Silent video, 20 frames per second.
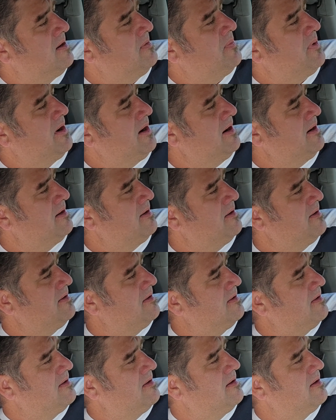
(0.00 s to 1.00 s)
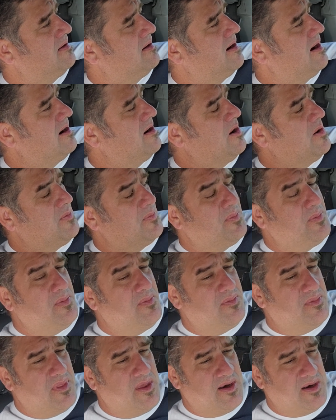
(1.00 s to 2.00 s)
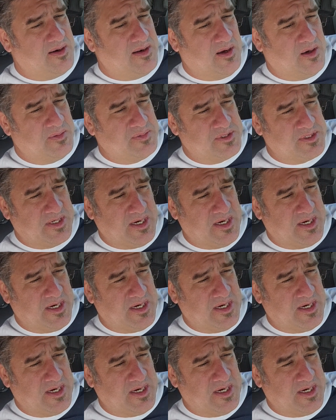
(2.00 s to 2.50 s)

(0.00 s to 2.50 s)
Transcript: but I hope that it helps